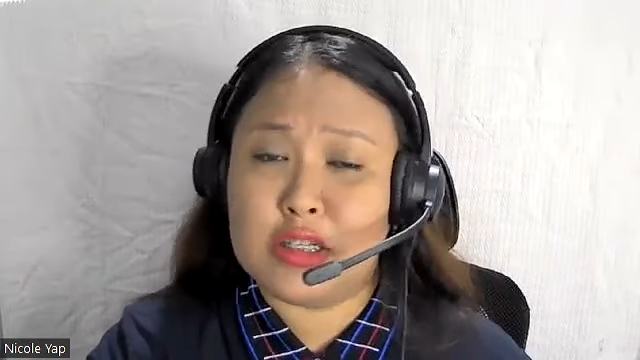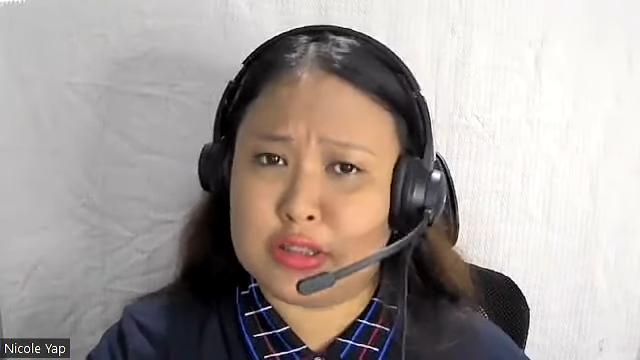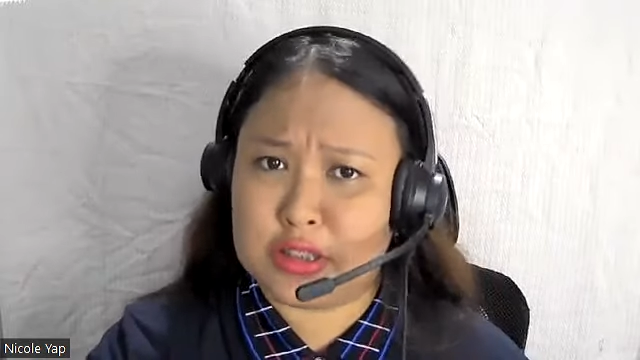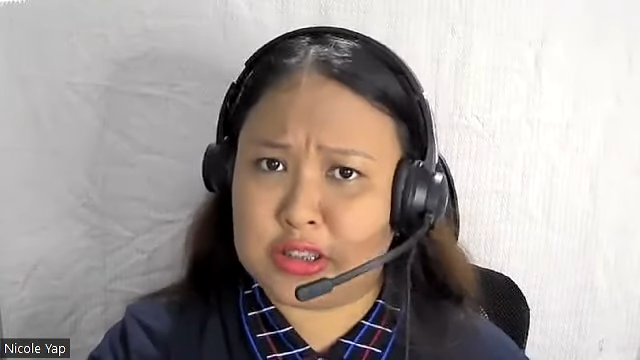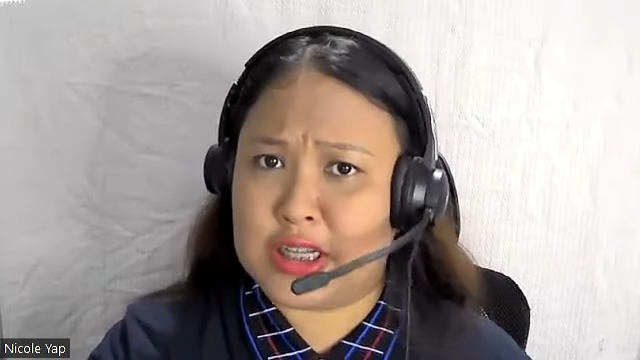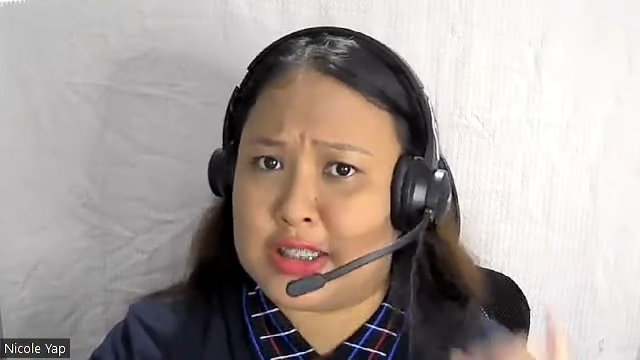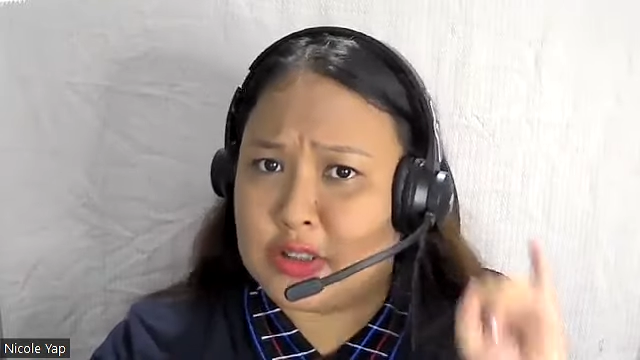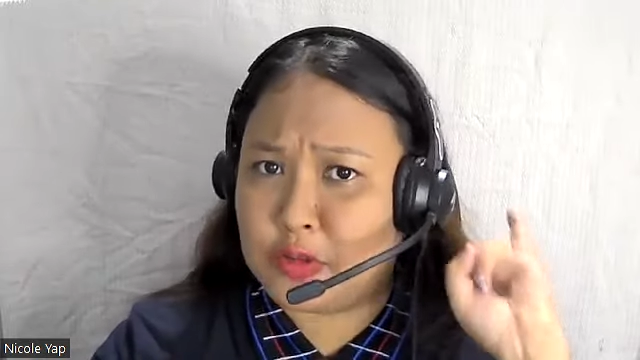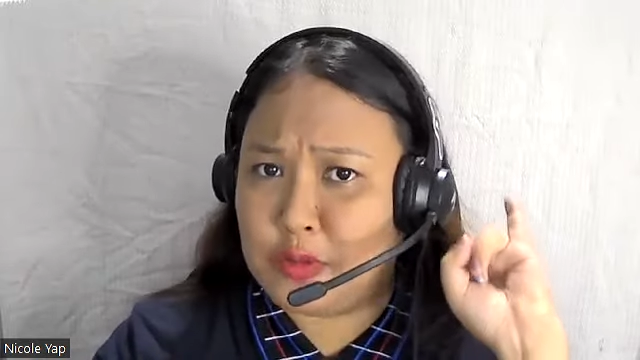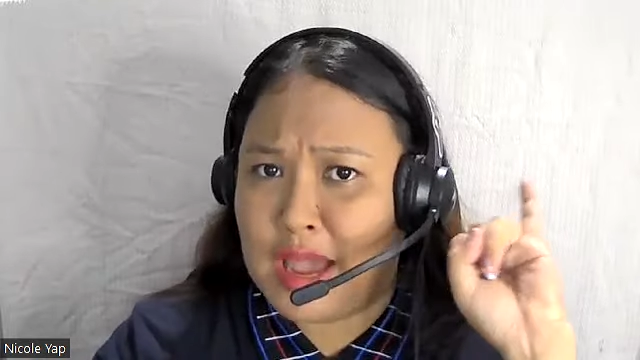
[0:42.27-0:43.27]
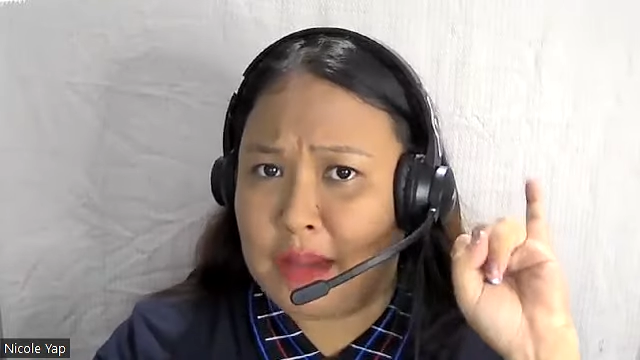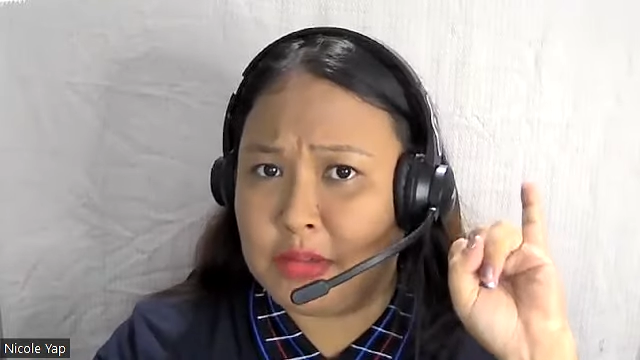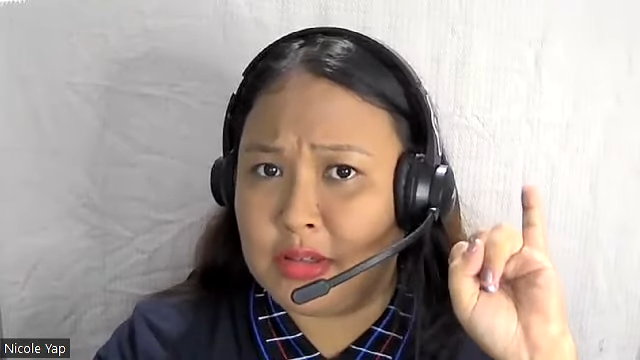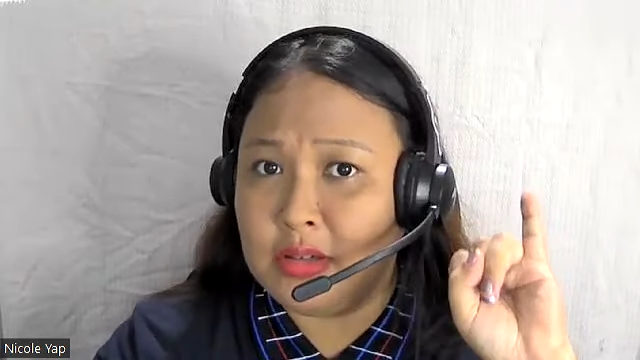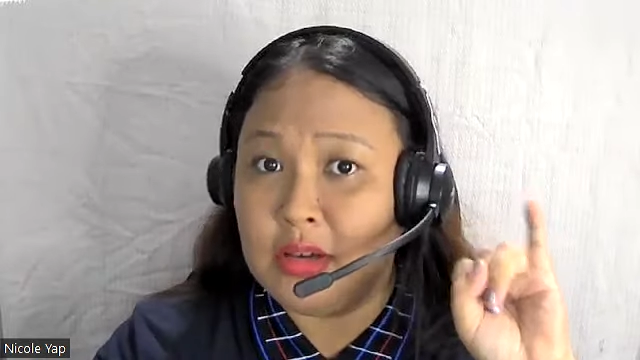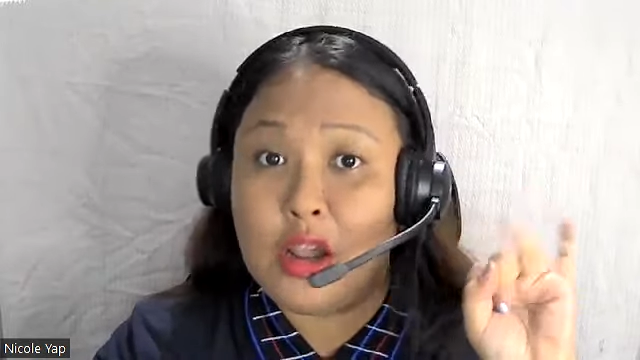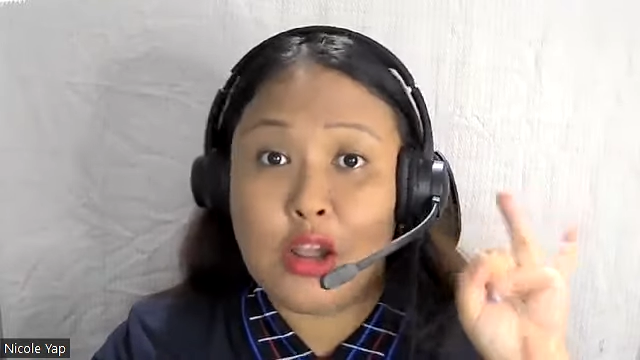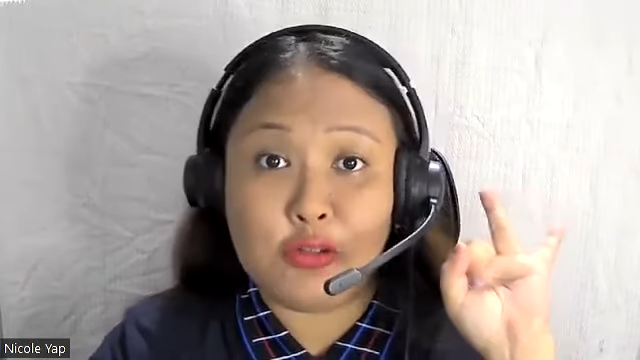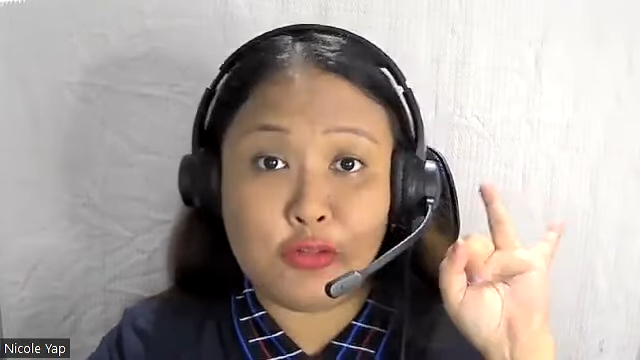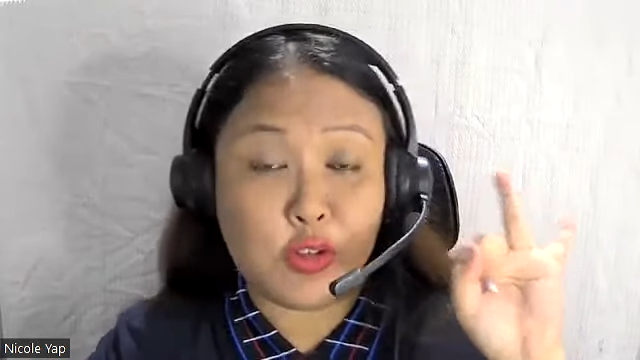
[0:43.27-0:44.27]
such as grammar,
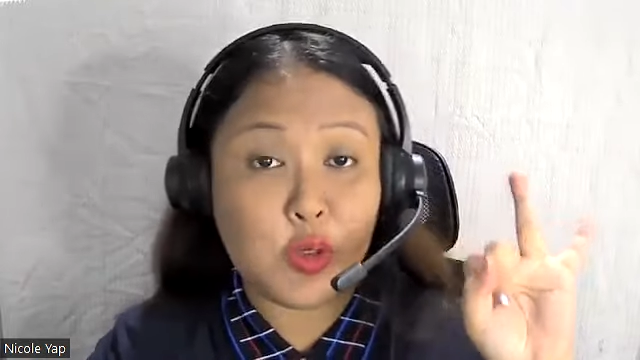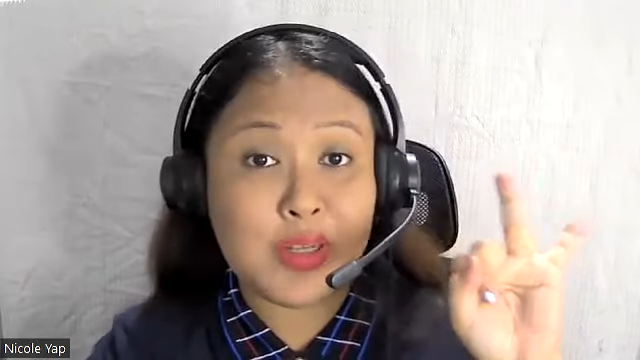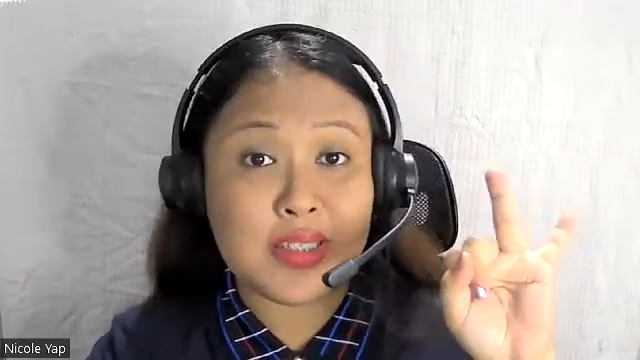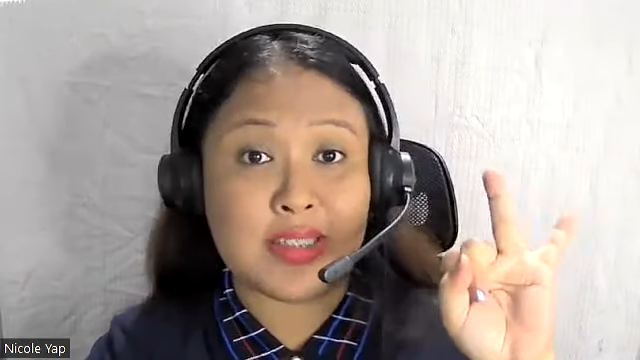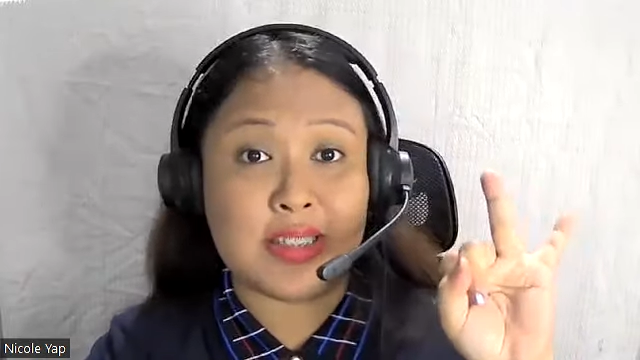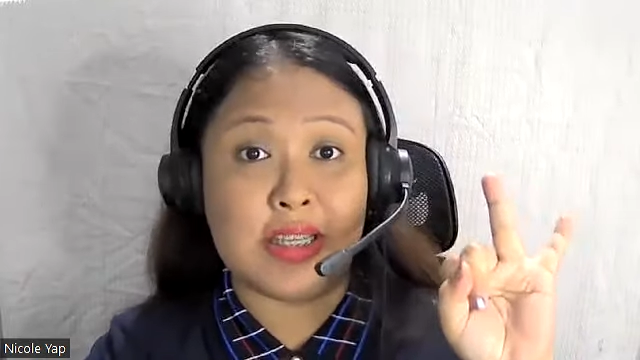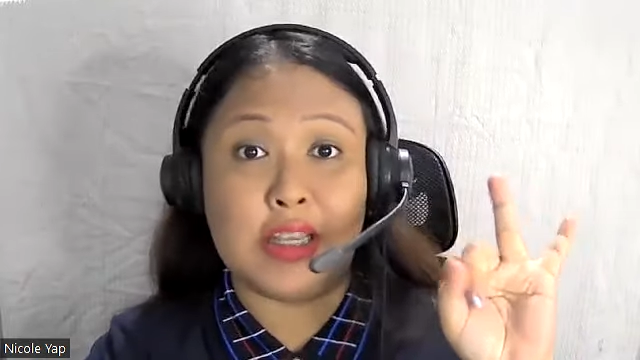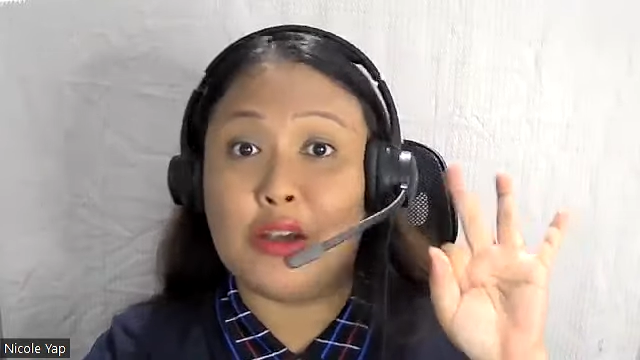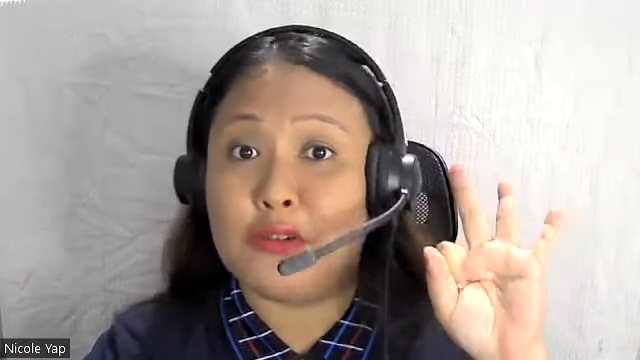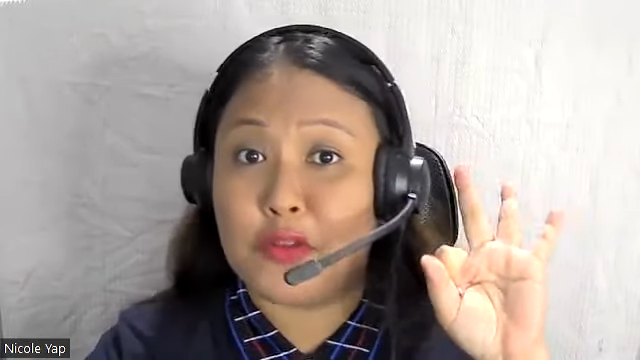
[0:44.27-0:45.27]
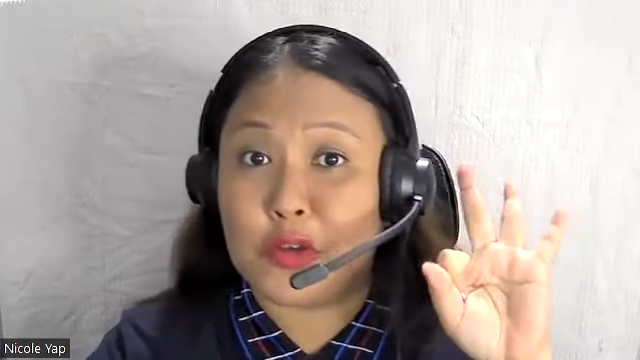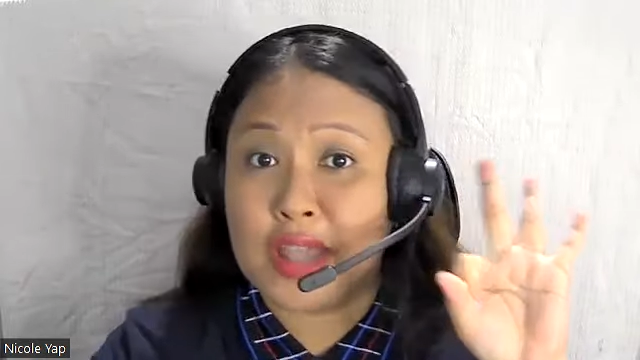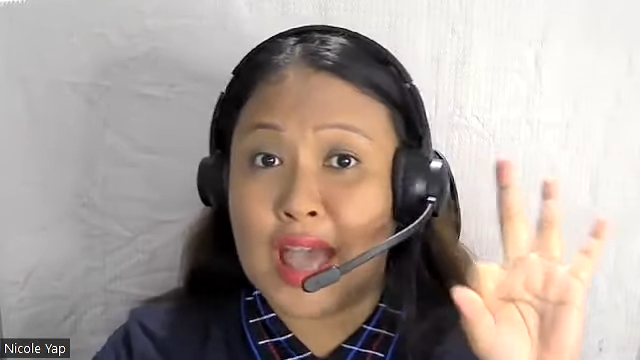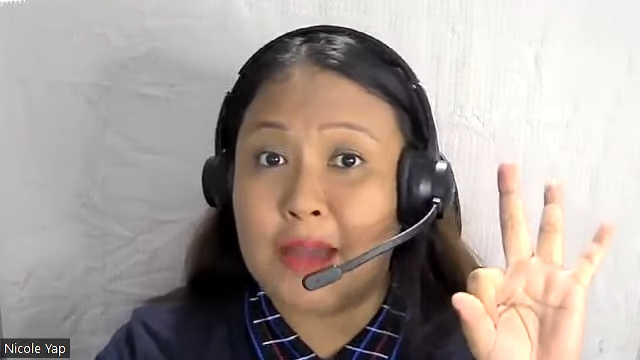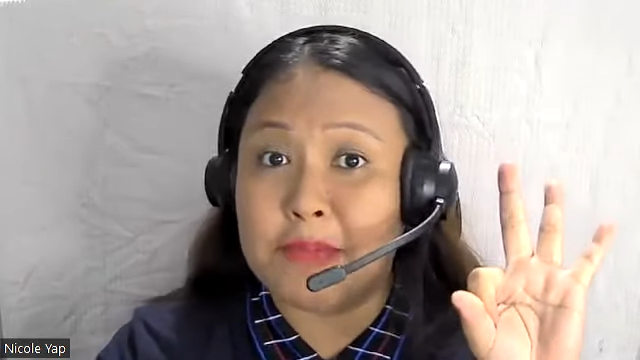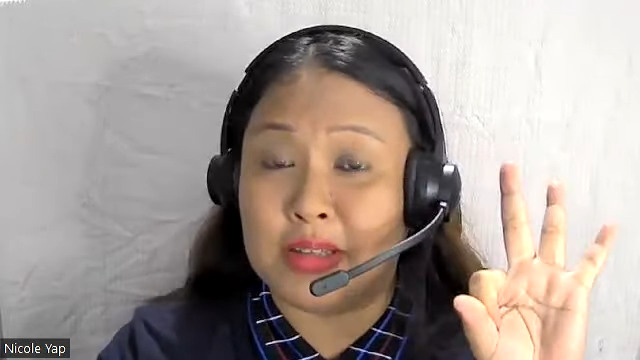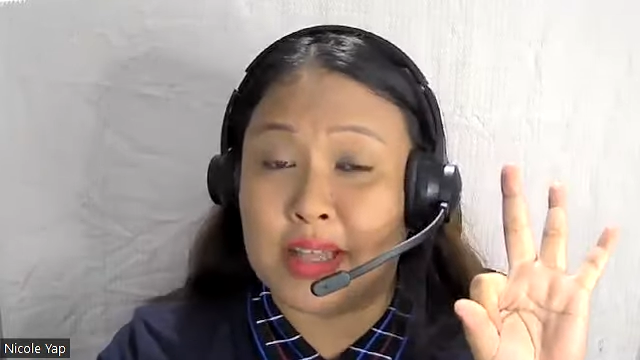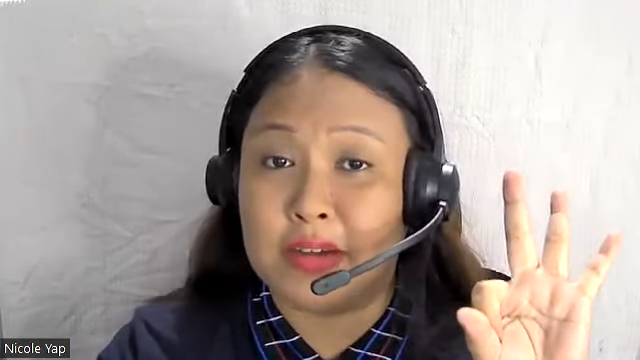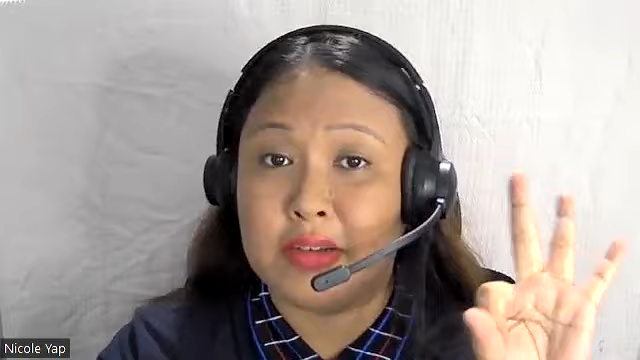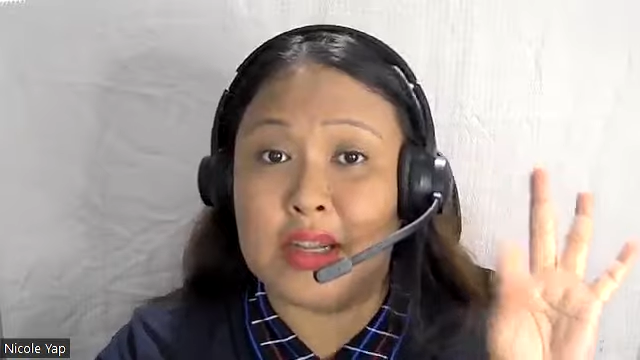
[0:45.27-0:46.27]
fluency,
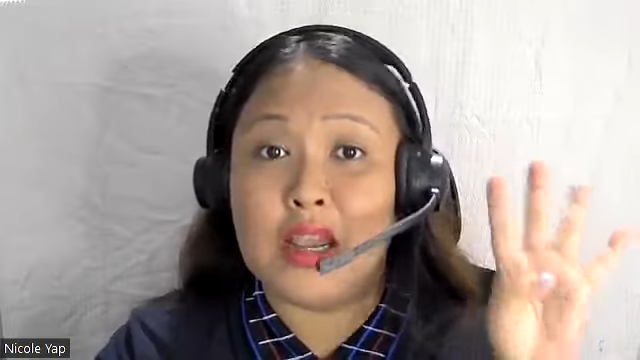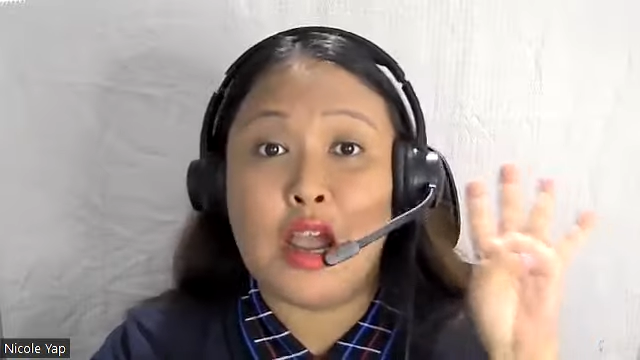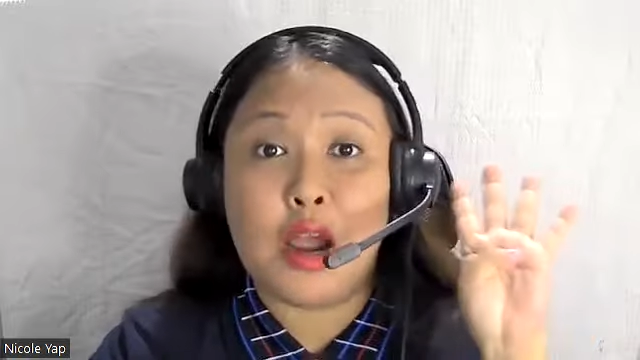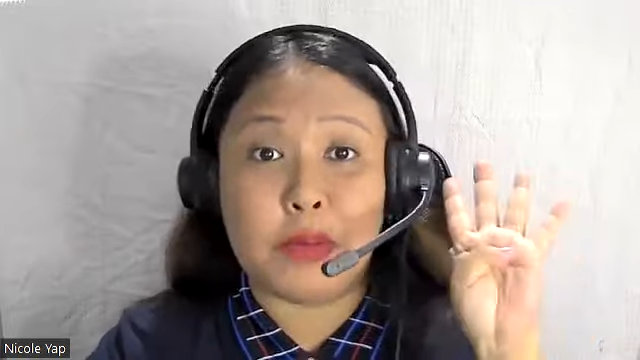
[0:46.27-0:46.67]
vocabulary,